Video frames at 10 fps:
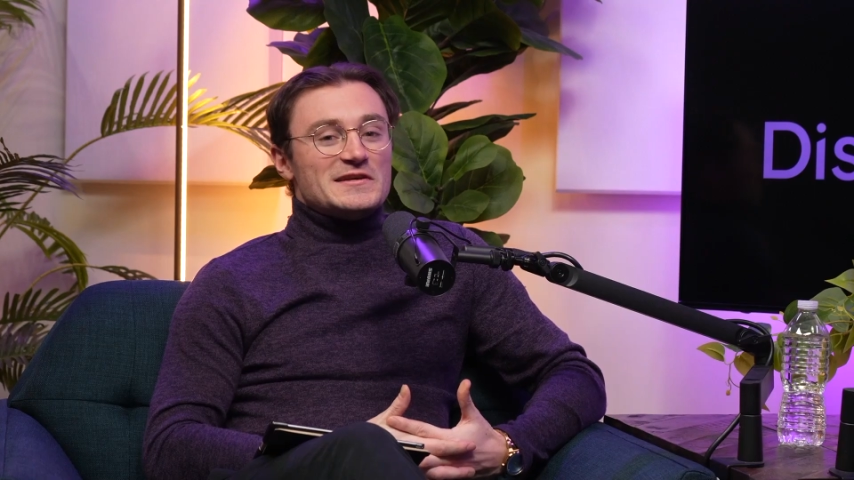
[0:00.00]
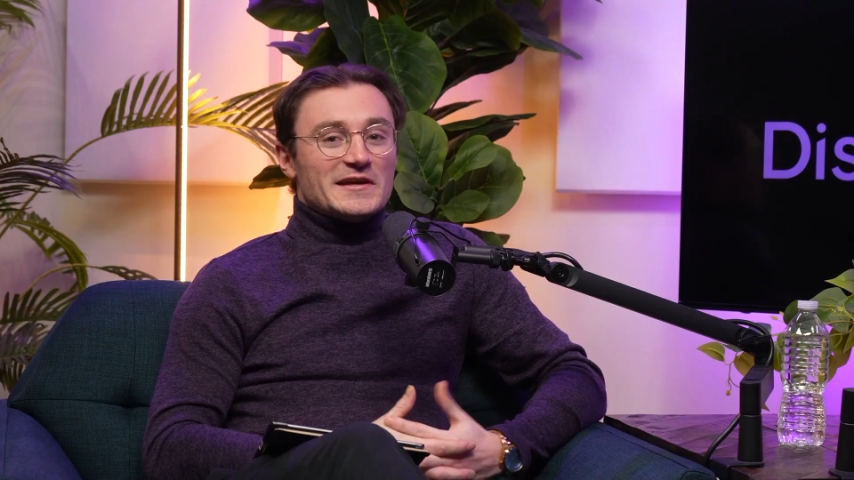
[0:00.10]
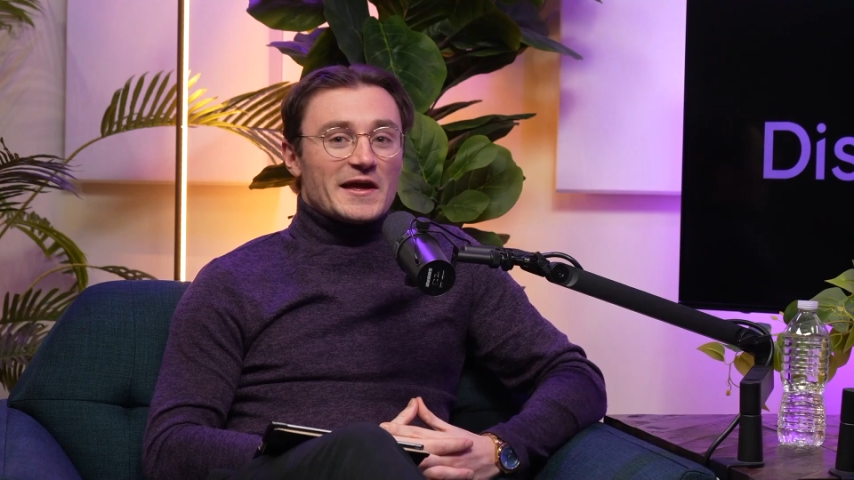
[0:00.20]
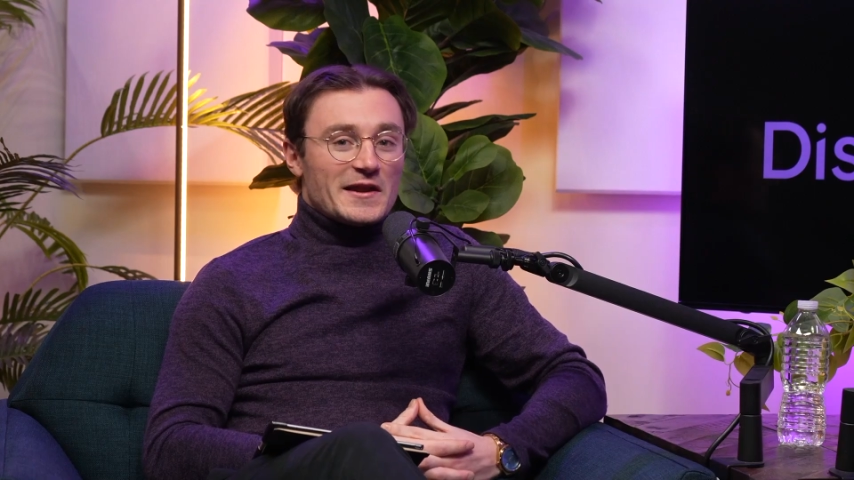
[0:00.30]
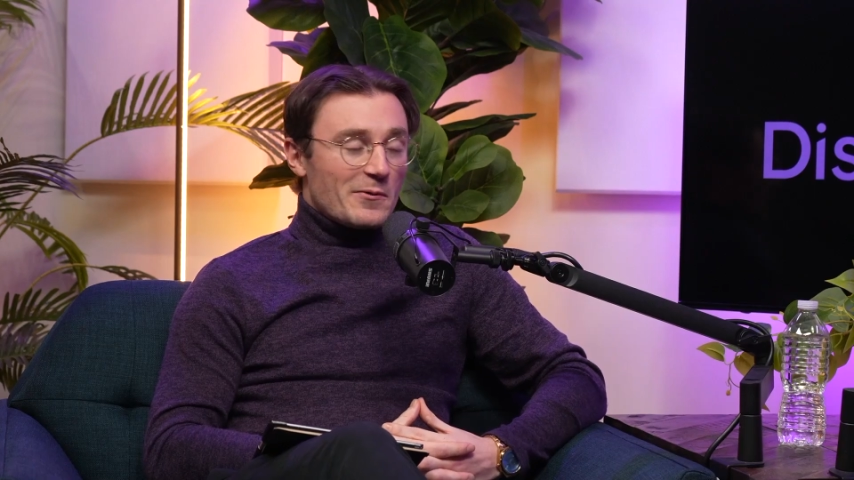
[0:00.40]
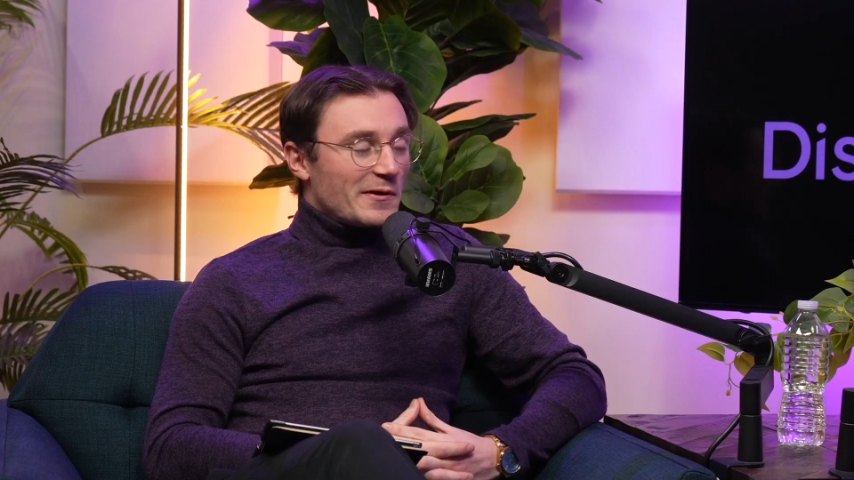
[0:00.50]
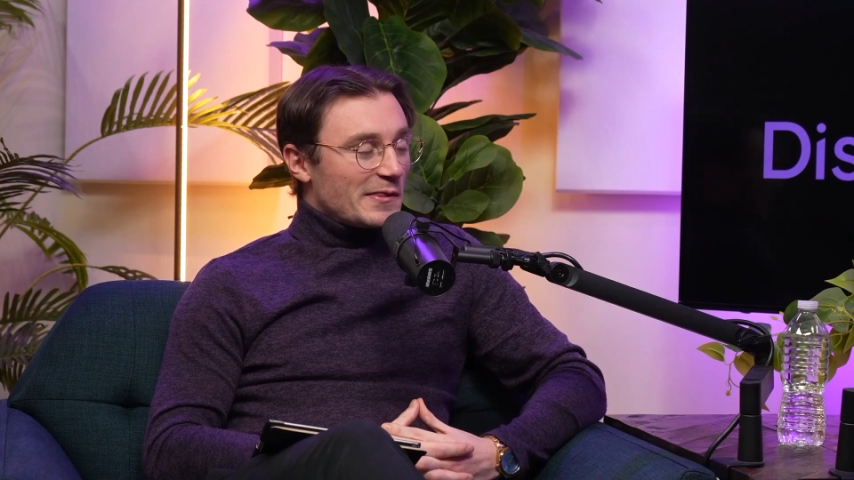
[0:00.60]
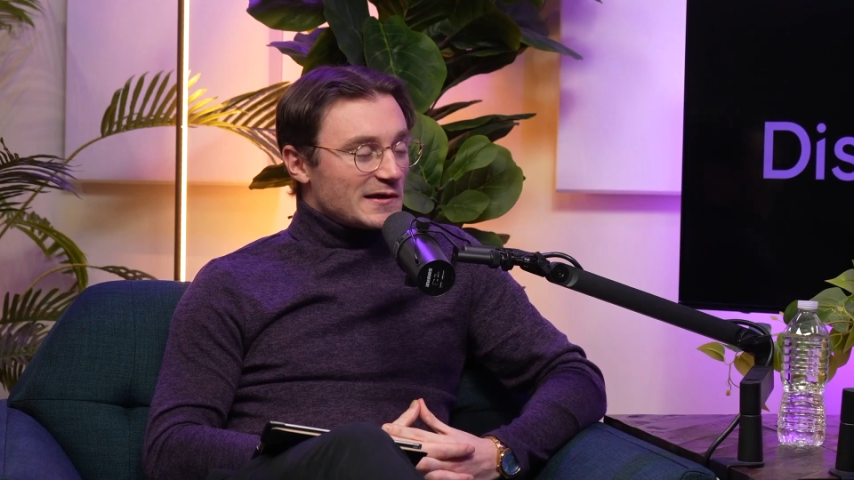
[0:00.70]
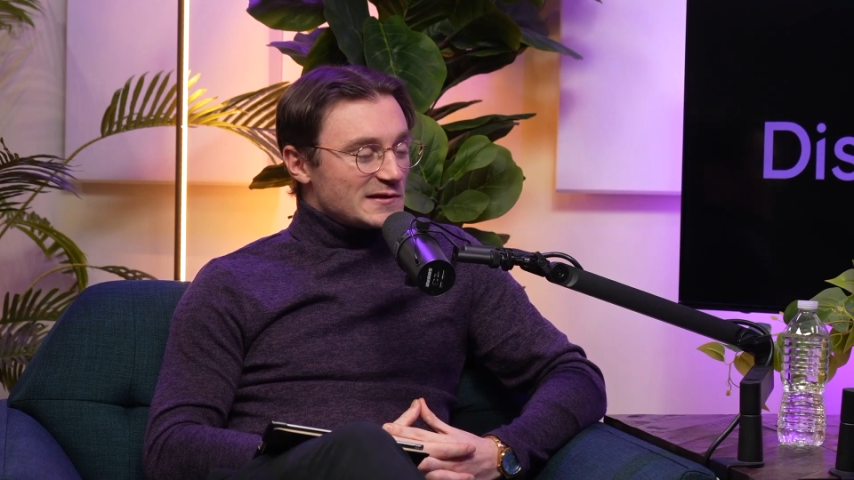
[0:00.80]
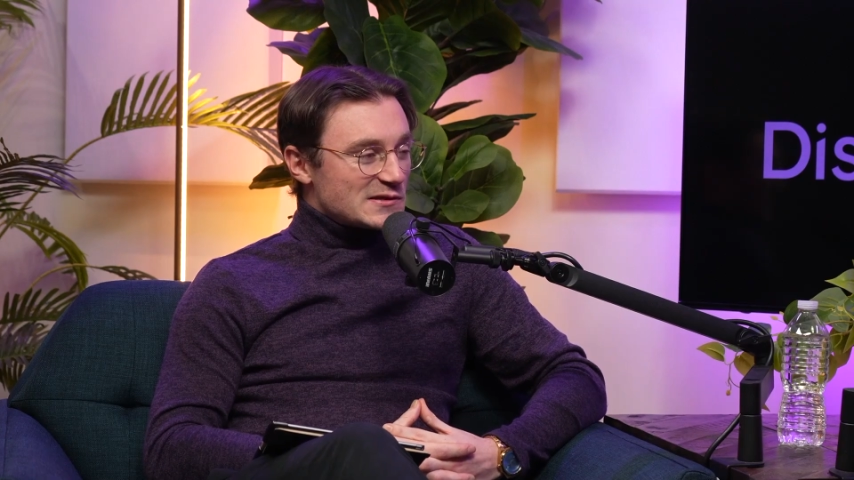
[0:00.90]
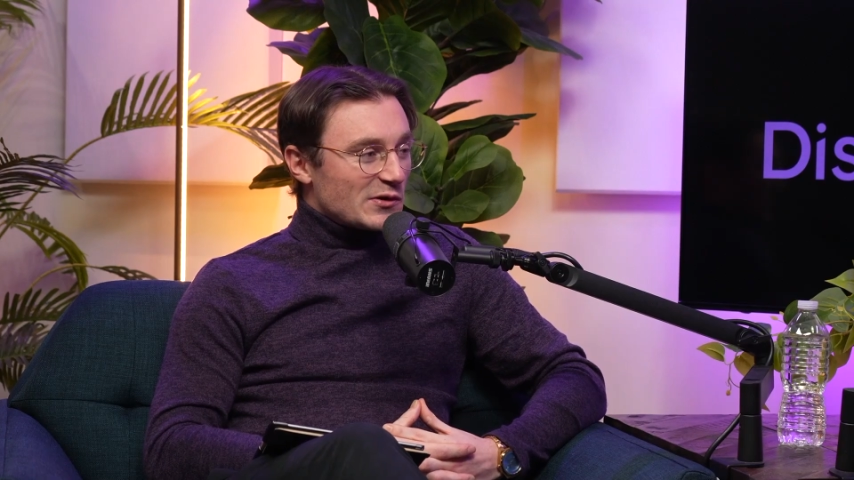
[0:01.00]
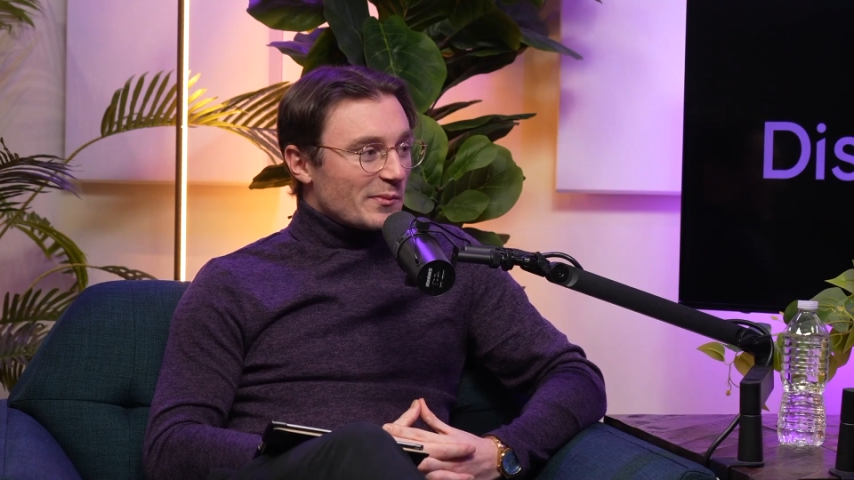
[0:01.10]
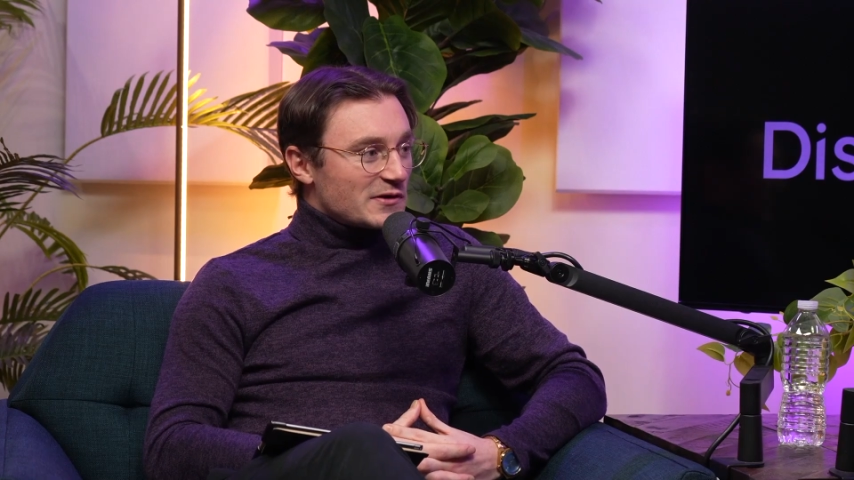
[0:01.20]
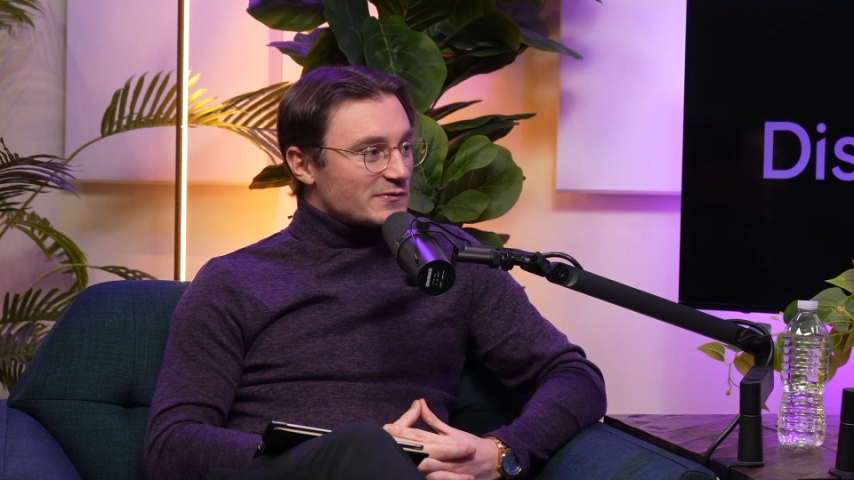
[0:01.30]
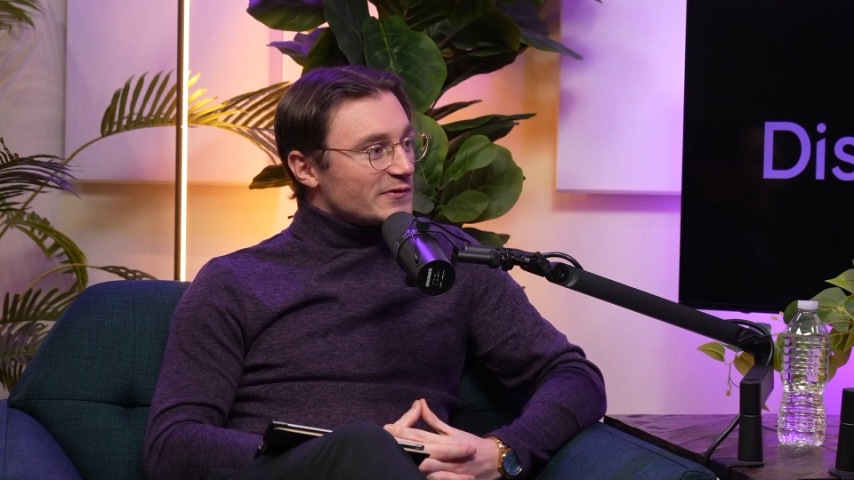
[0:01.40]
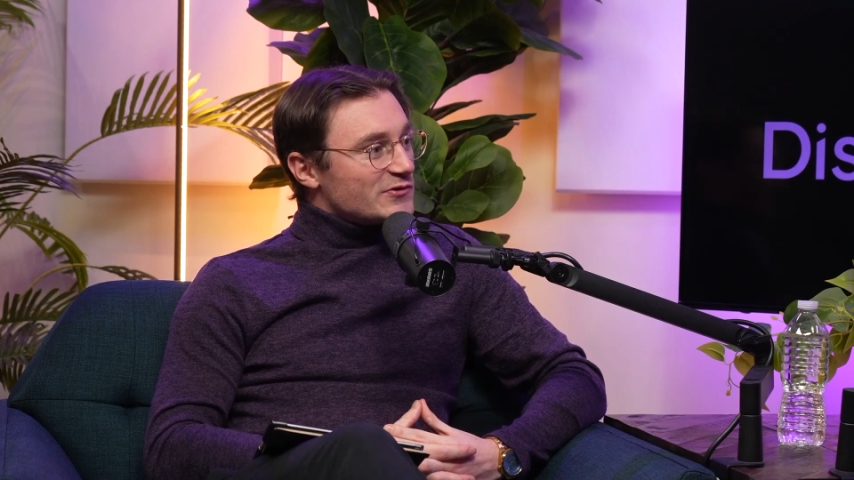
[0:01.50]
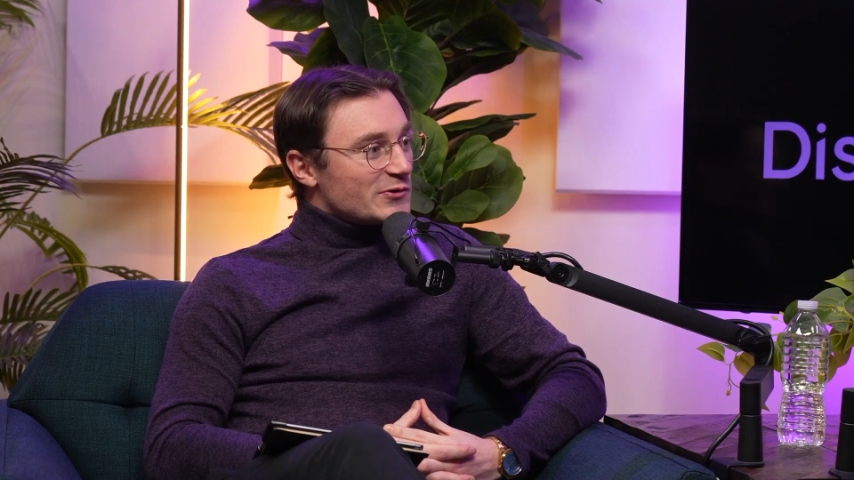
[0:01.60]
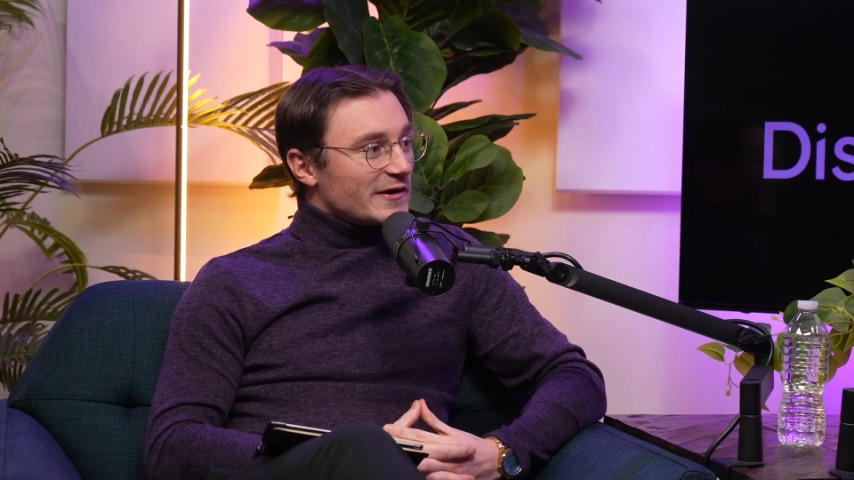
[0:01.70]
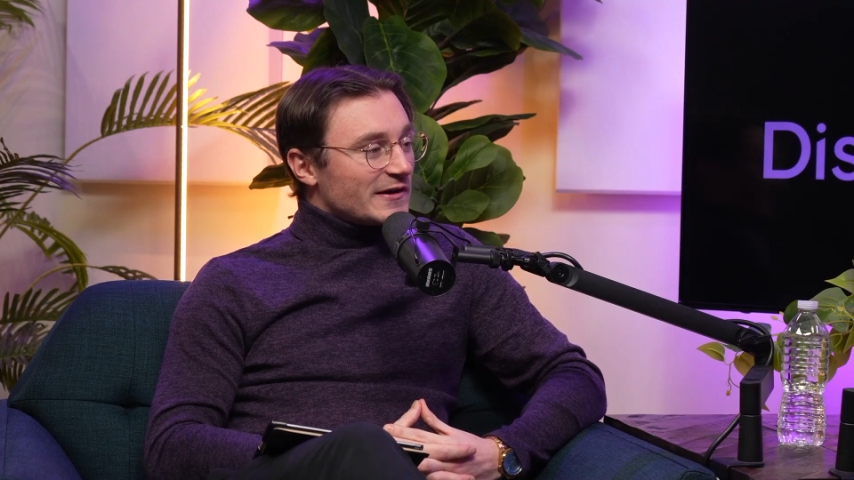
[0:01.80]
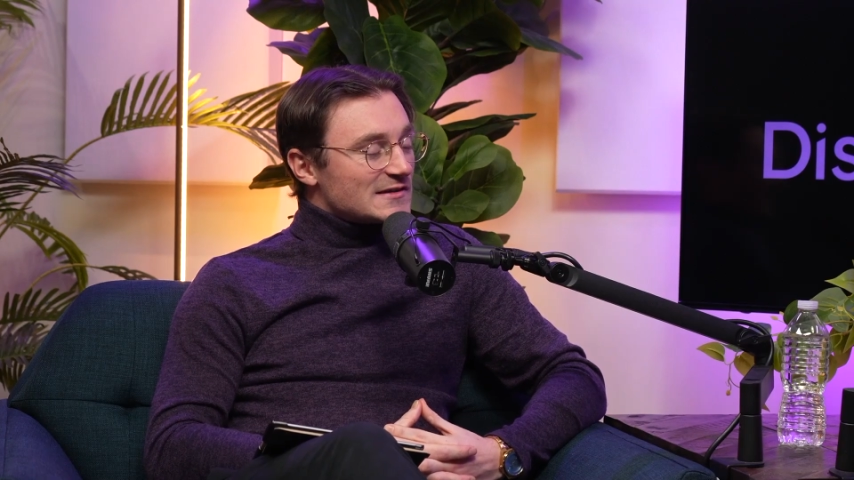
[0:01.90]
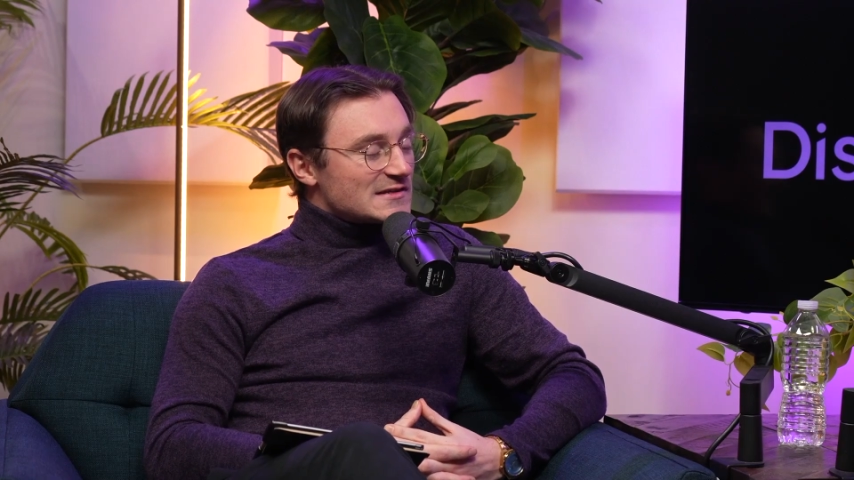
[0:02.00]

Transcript: again, I want to thank you so much for joining us